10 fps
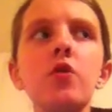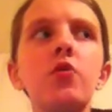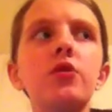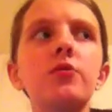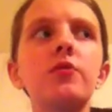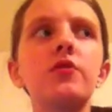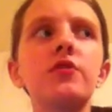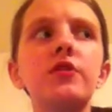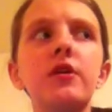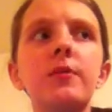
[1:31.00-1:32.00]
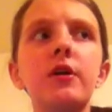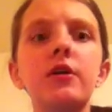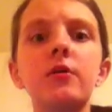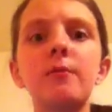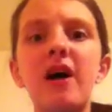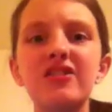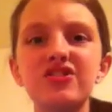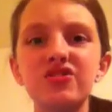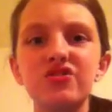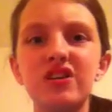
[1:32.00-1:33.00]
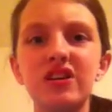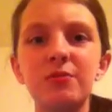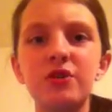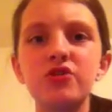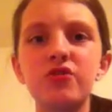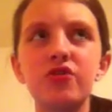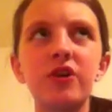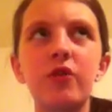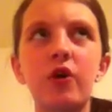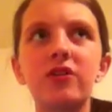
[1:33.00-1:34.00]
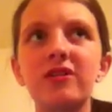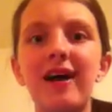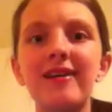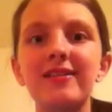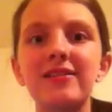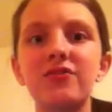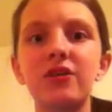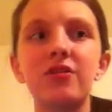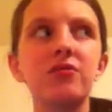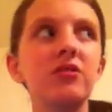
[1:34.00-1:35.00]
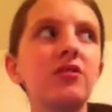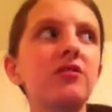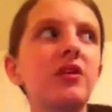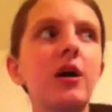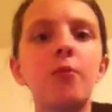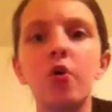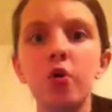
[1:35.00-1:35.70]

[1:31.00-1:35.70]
What other movies did they make? Monsters, Inc. made you afraid of your closet for like a really long time.